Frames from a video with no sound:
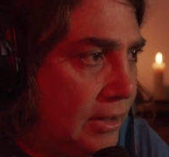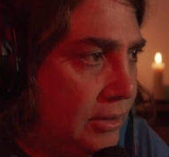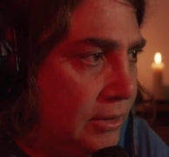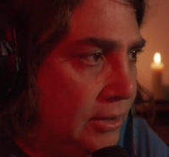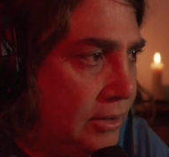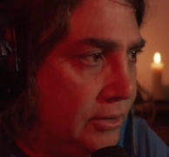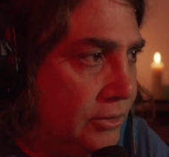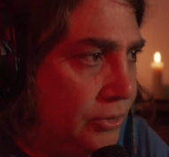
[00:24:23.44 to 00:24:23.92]

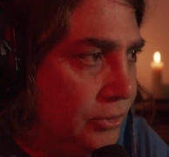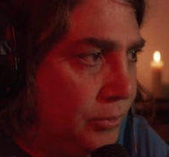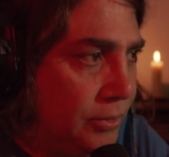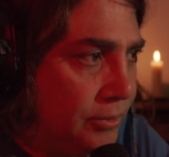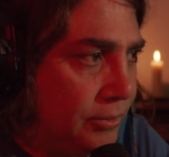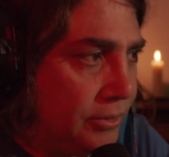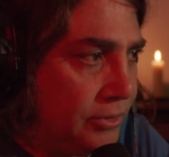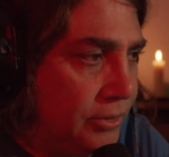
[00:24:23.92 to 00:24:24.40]
you
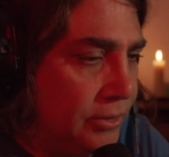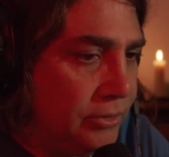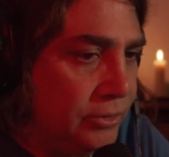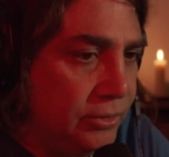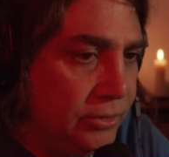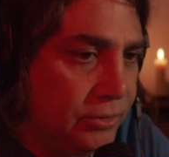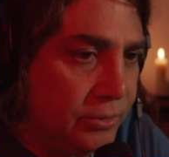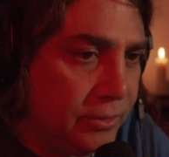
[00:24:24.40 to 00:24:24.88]

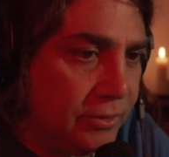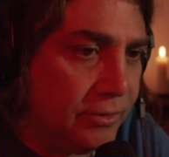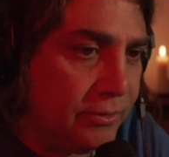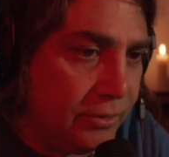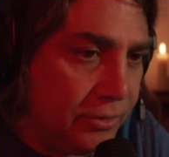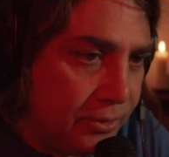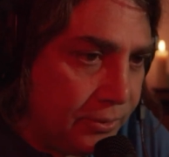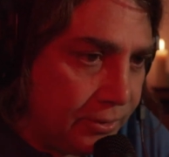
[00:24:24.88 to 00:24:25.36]

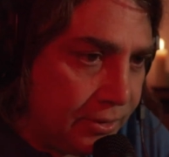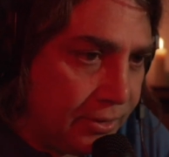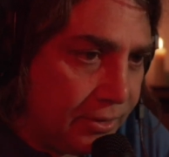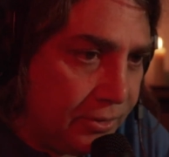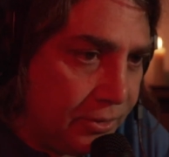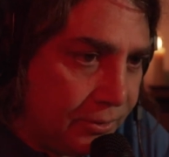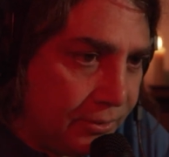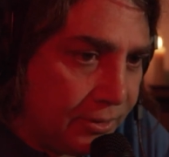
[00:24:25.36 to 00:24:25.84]
were you're
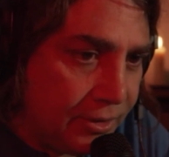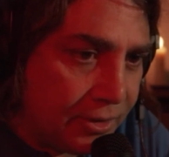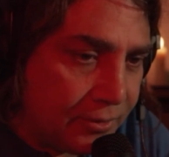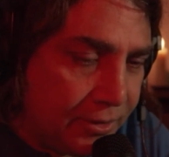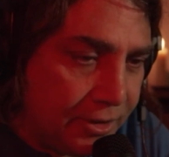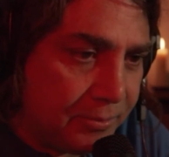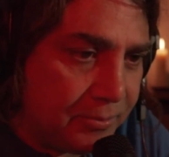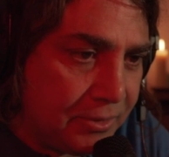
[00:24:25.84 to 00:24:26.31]
an
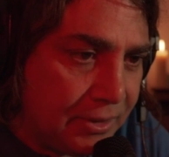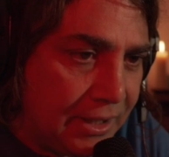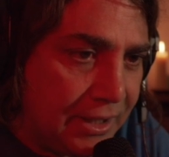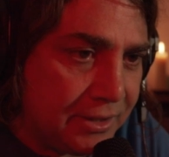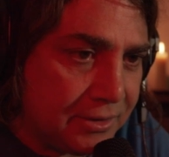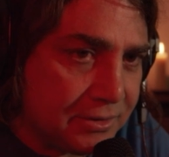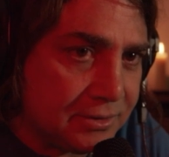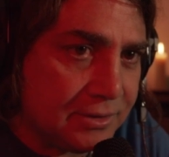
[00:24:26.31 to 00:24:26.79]
incredible
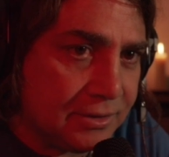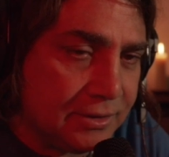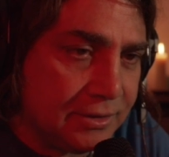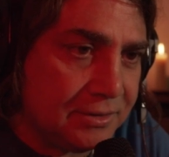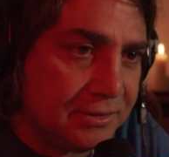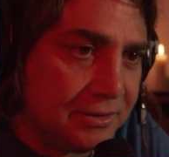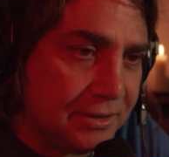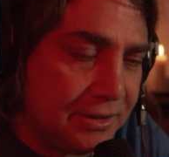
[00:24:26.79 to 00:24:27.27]
artist,
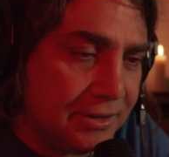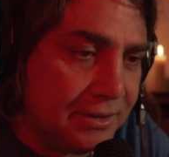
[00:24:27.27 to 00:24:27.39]
and